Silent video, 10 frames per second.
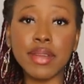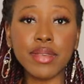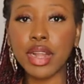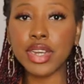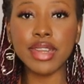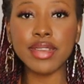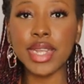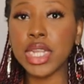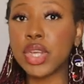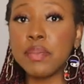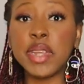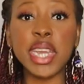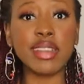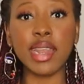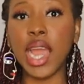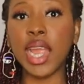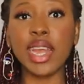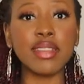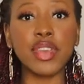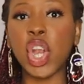$5 and could be as high
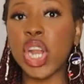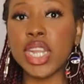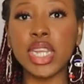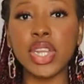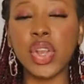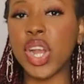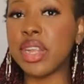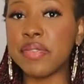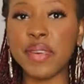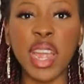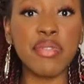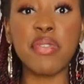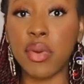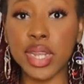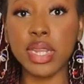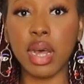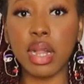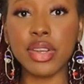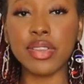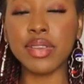as $30, $35,
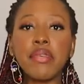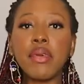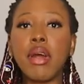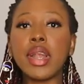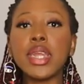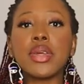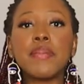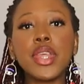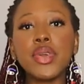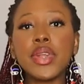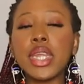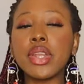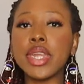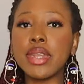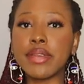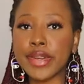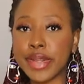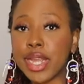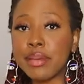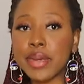$40. If you are in the beauty, the
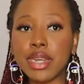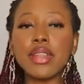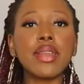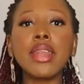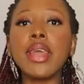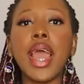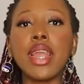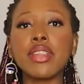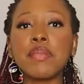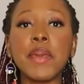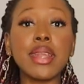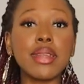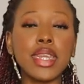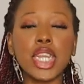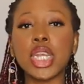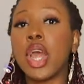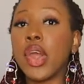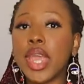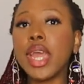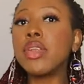entertainment, it's not the highest paid niche.
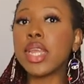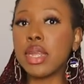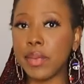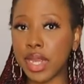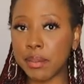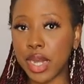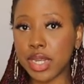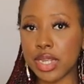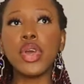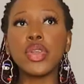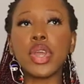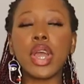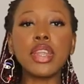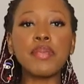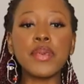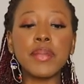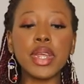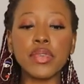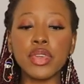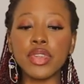Again, you can make money. The cost per
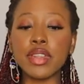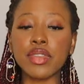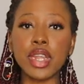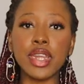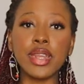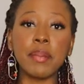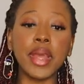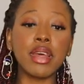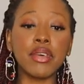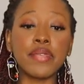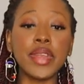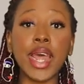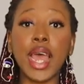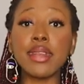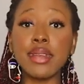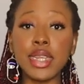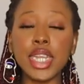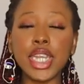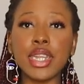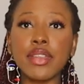mil views is gonna depend on that
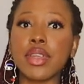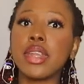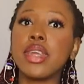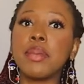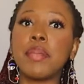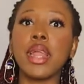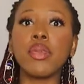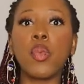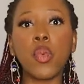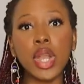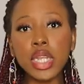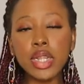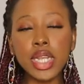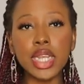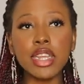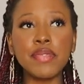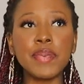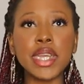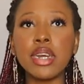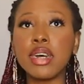niche. It's gonna depend where you live,
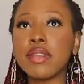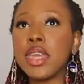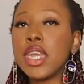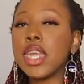because